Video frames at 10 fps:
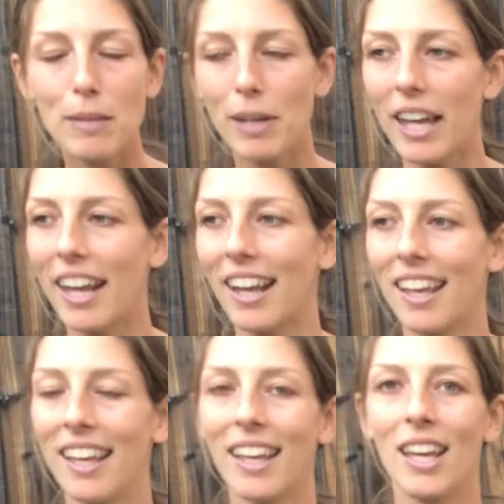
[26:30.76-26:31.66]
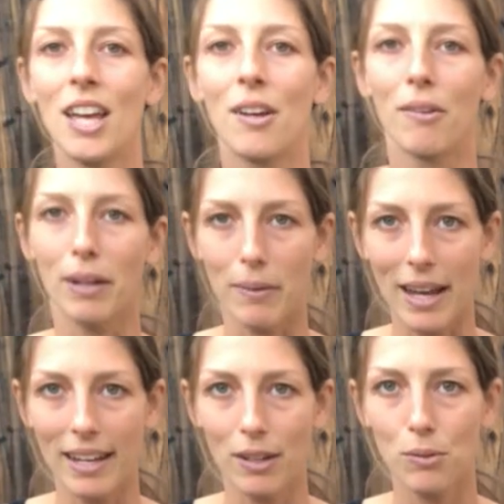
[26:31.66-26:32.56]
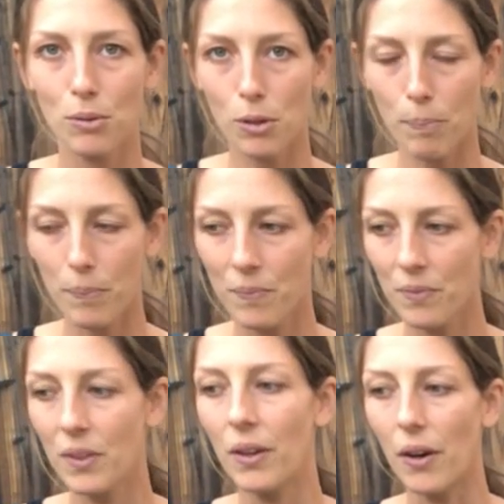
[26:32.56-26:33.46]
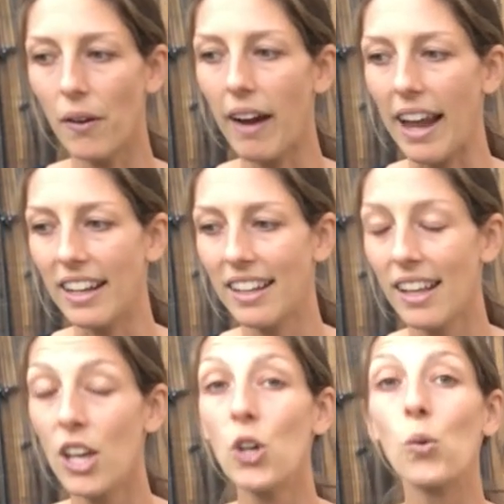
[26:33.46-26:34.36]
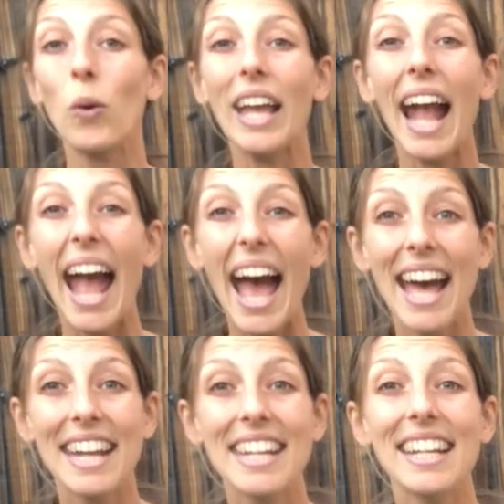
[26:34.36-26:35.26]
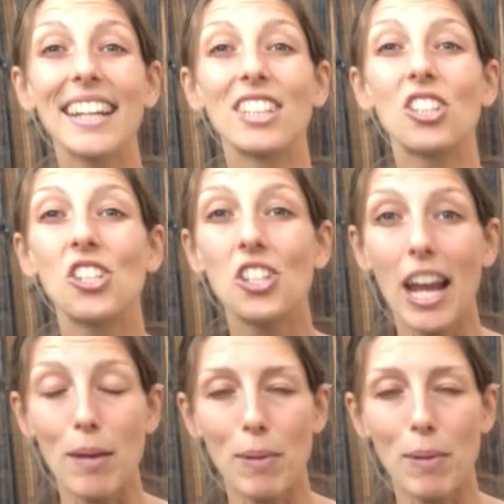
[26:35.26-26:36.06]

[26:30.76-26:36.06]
beginning. Rewind. All right, we added a shape